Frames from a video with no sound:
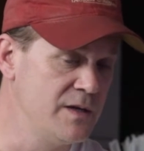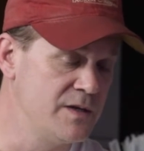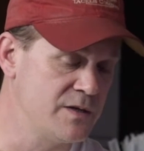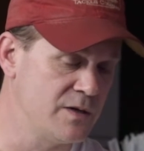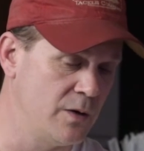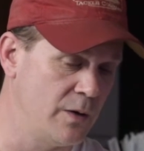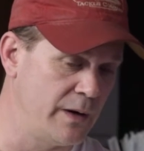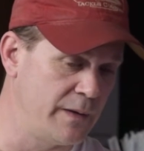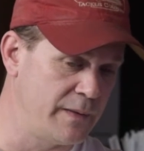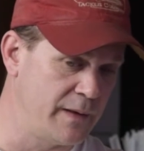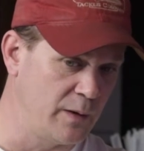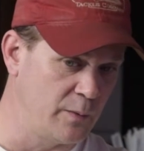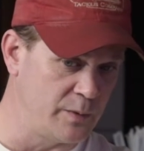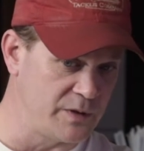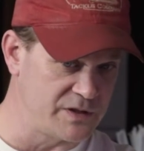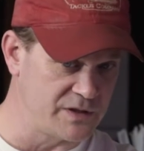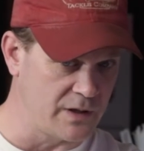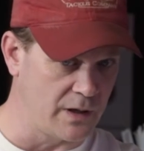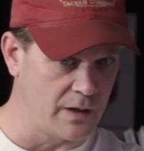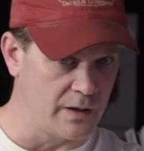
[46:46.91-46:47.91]
So I think
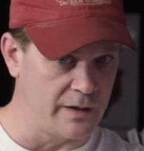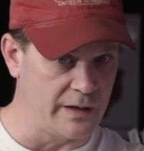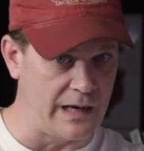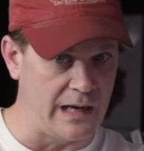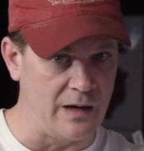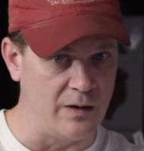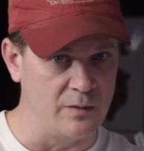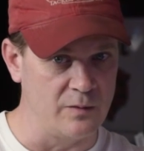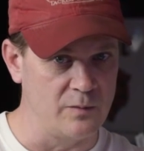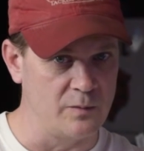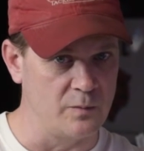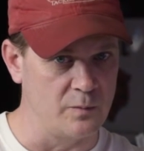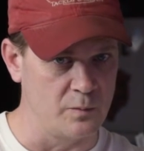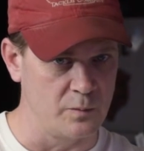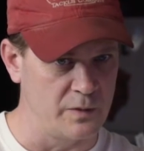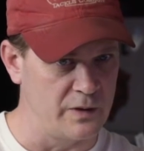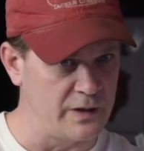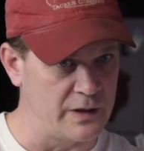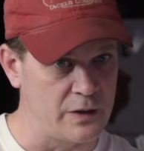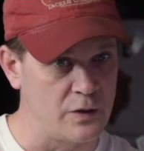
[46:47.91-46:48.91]
we started out
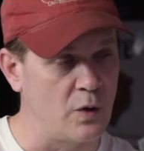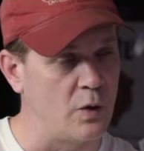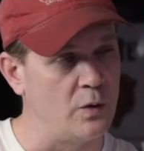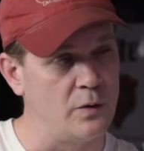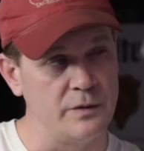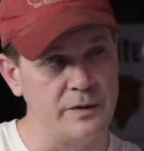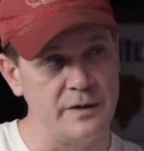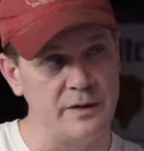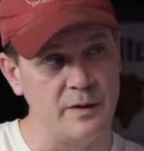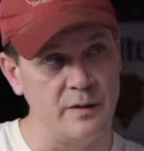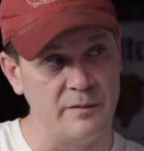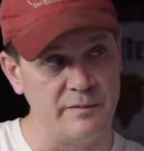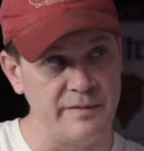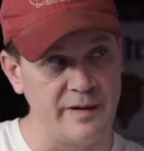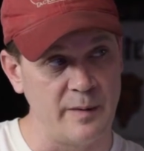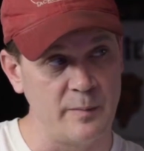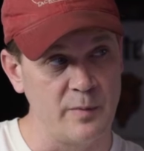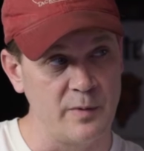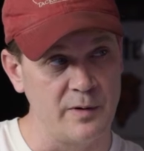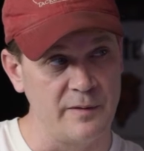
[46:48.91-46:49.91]
really cold in
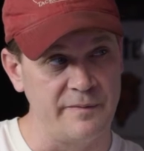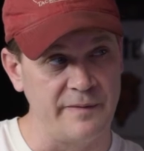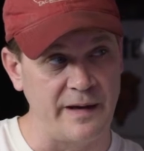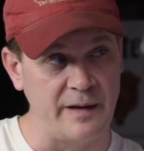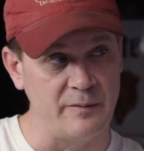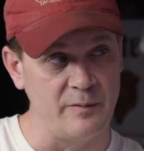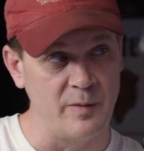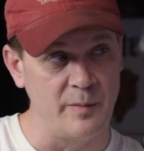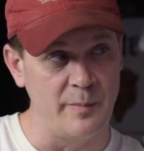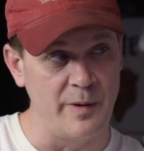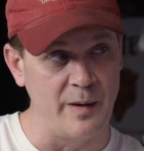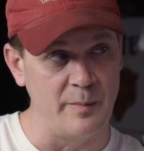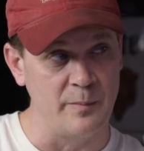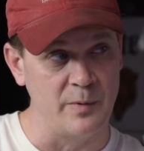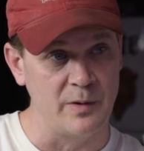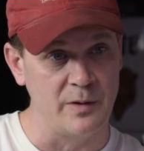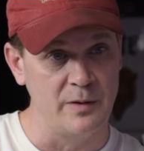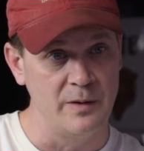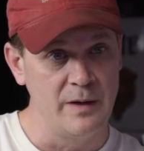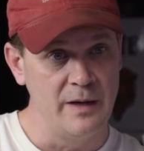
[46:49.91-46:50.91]
November, if I
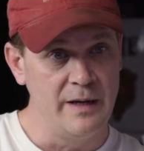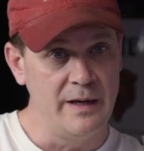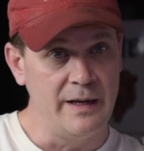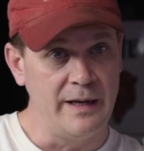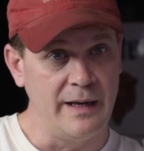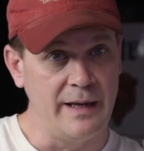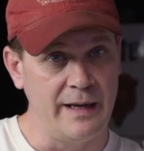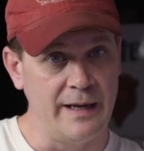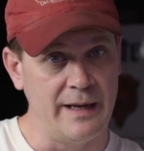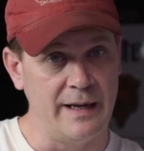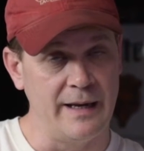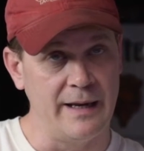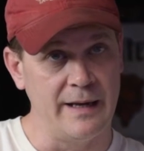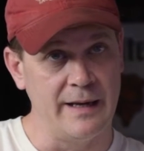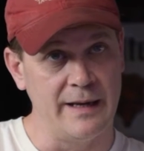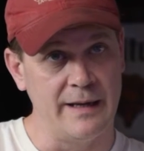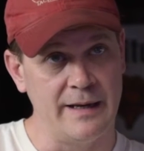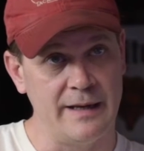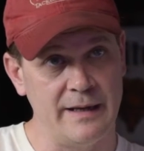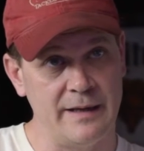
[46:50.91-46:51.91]
remember,
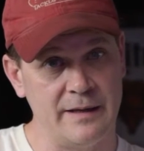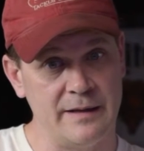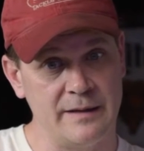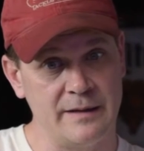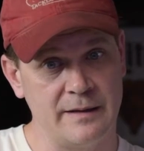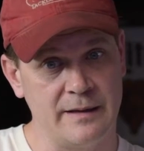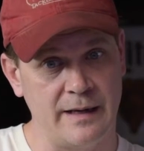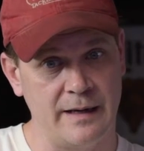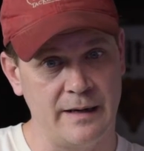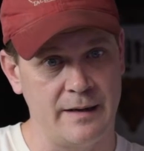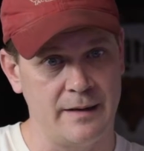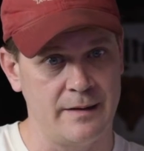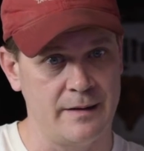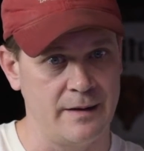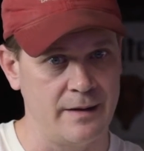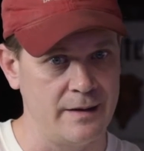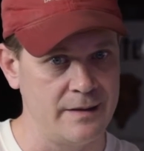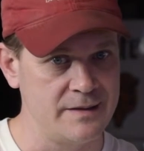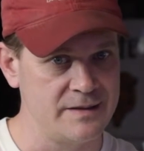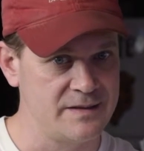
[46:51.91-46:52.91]
and kind of
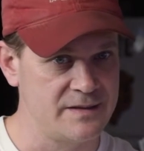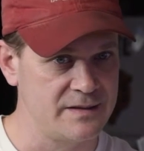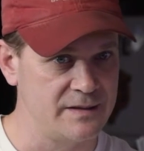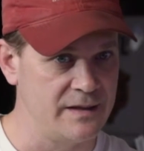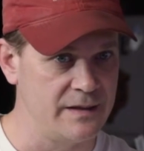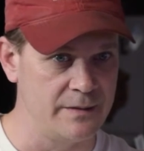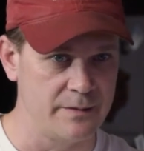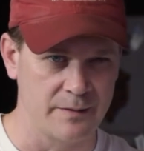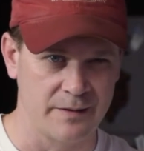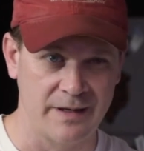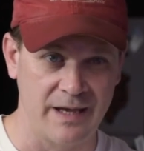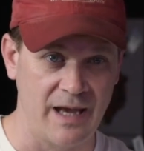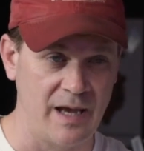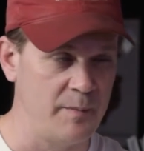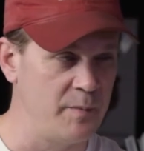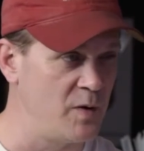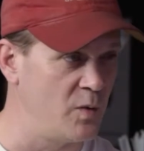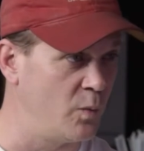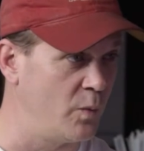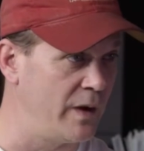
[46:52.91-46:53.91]
the ice either
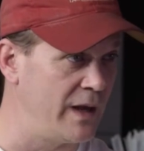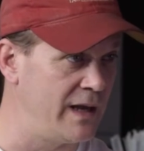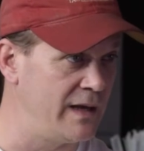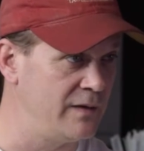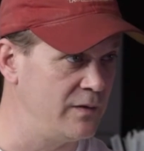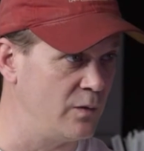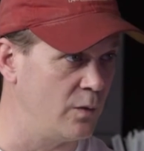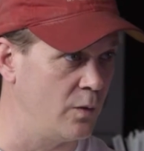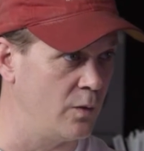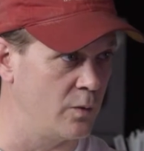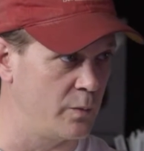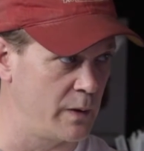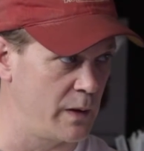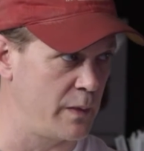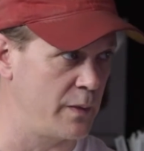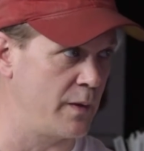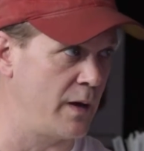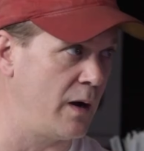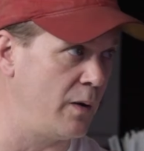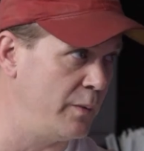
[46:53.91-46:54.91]
came and went, or we
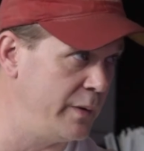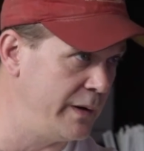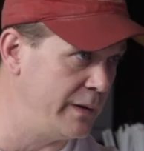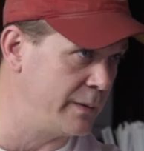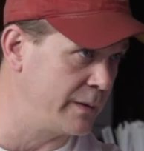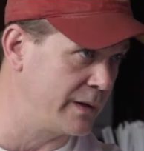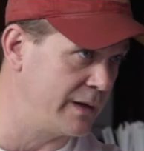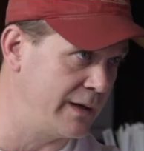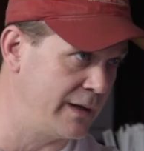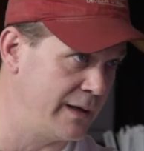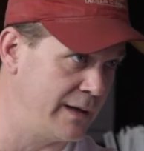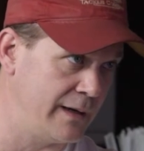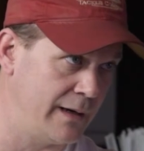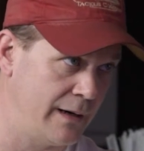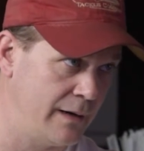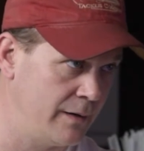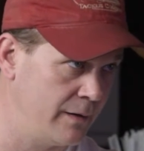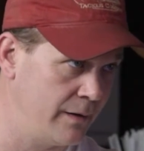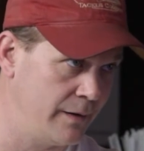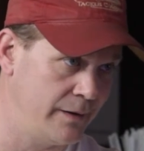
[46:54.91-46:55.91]
thought we were going to get
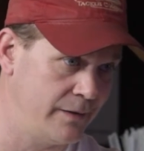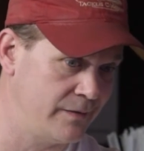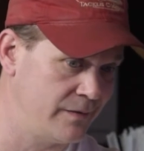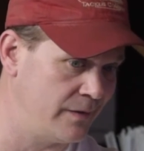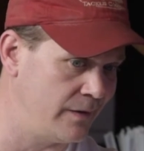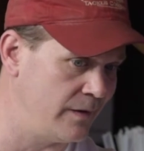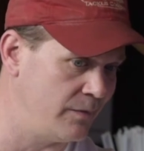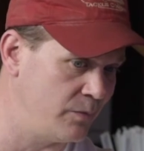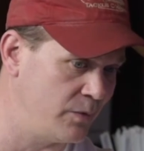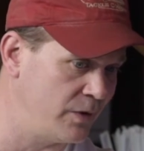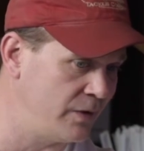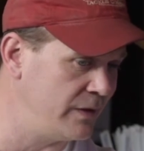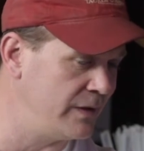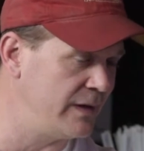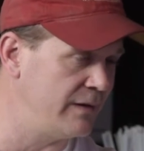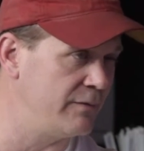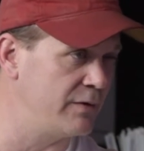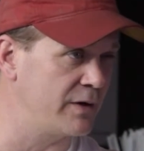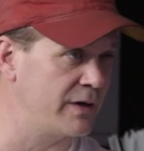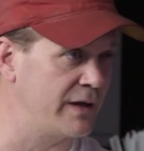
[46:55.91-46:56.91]
hard ice, and it really never